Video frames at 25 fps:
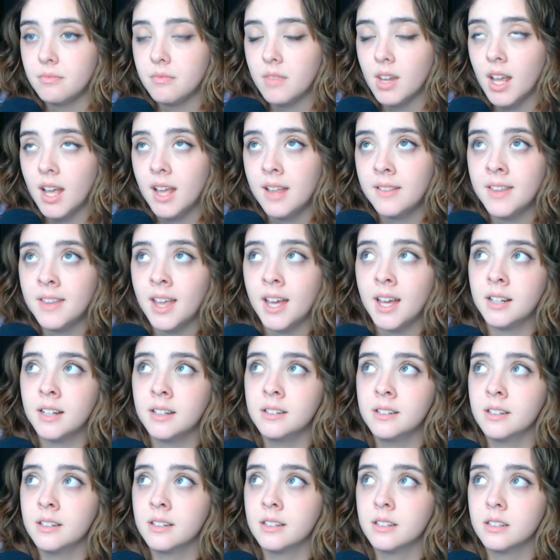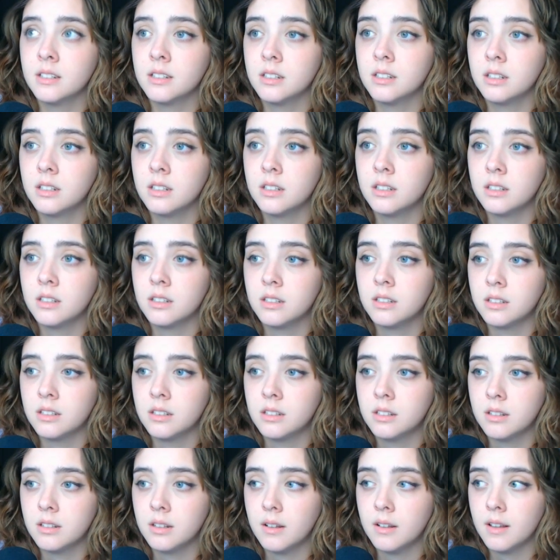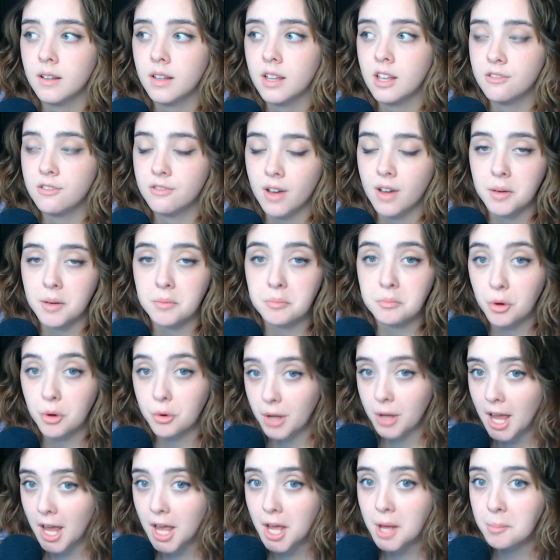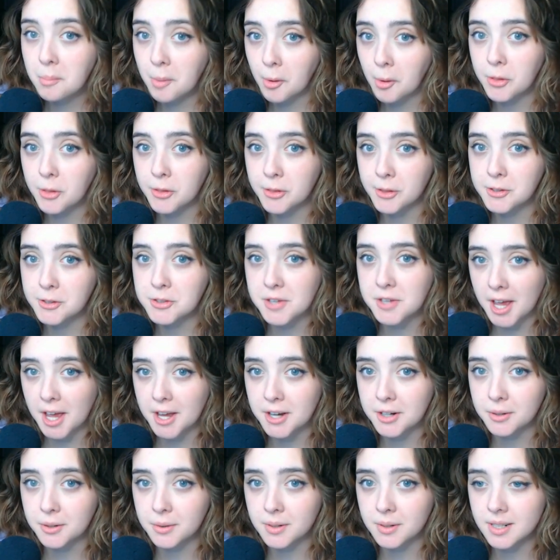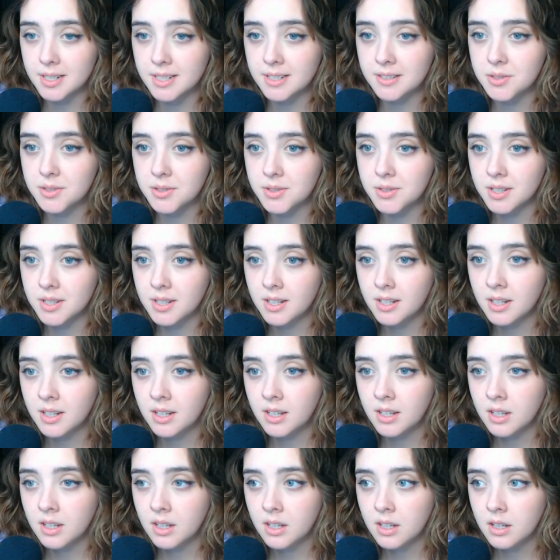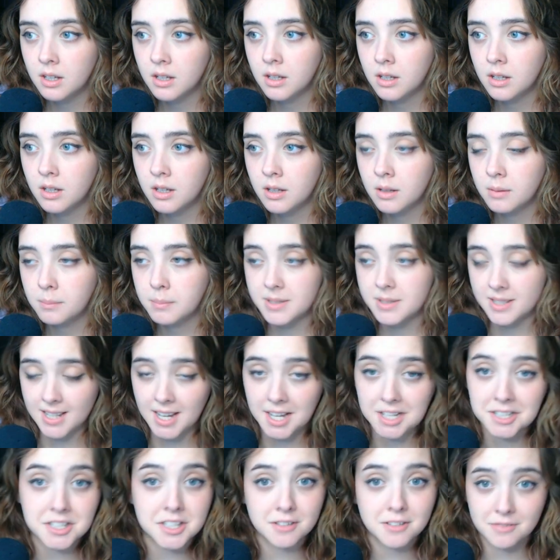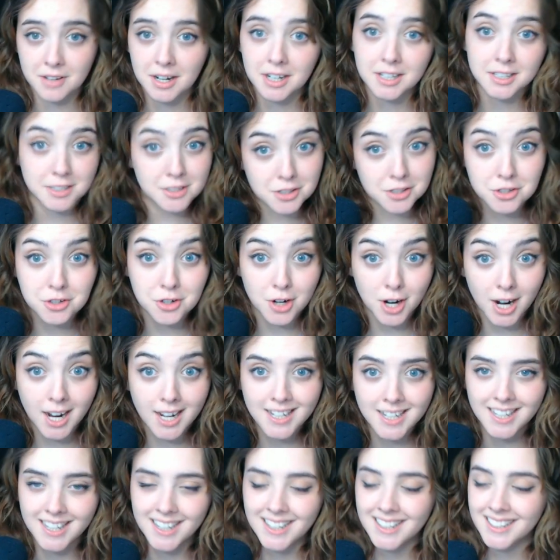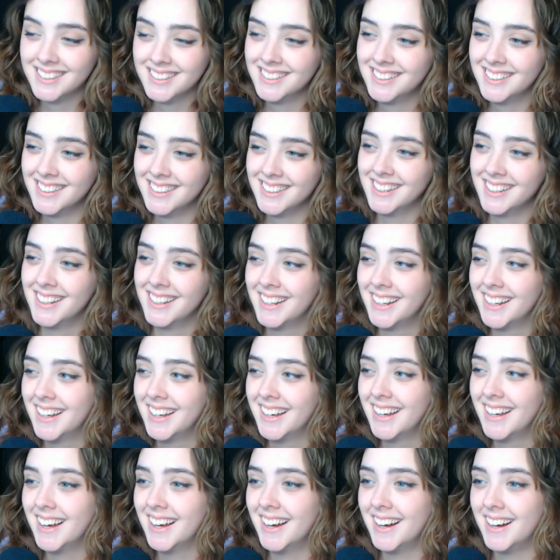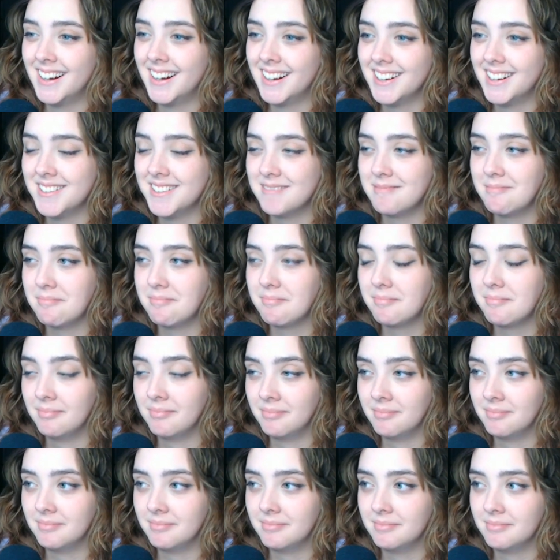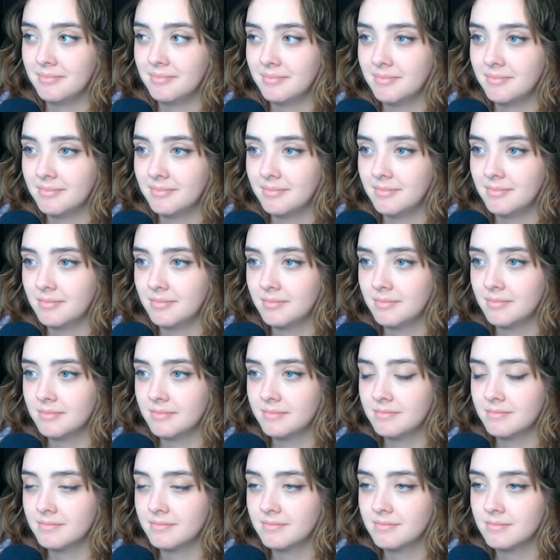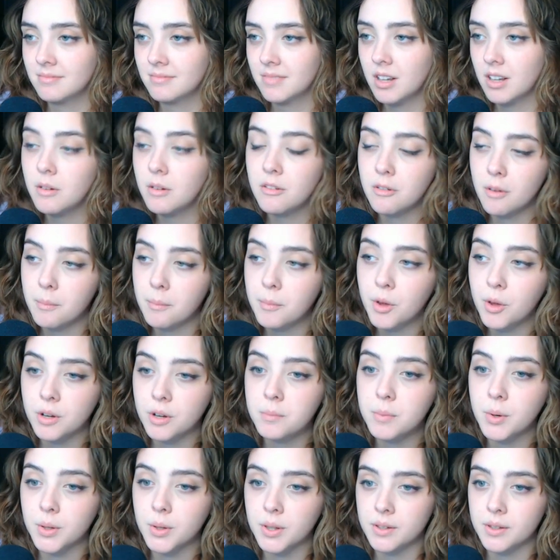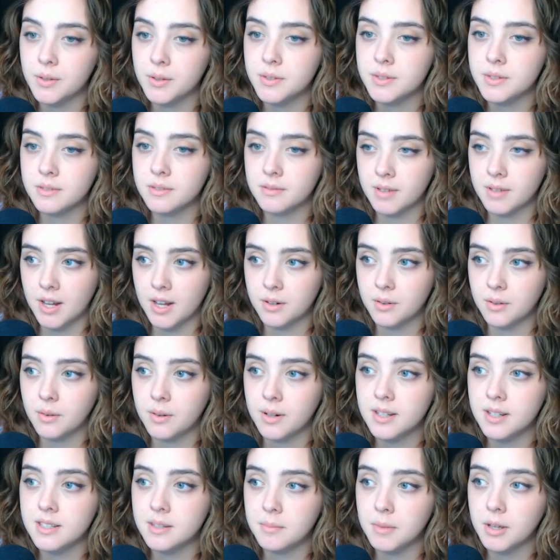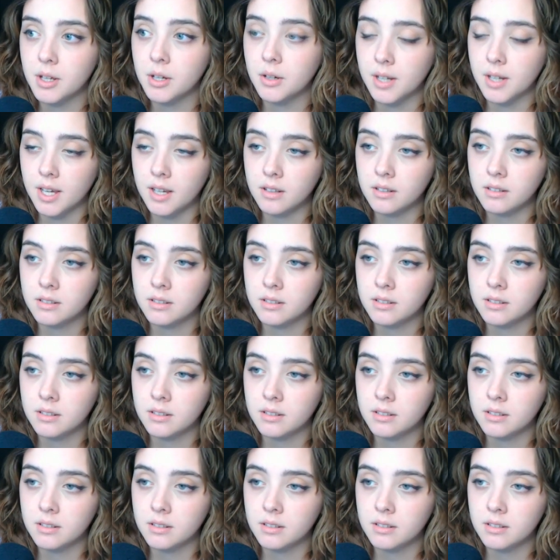and then if I'm okay on both of those categories, besides the fact I just cried, um, if I'm good in both of those categories, I'm like, okay,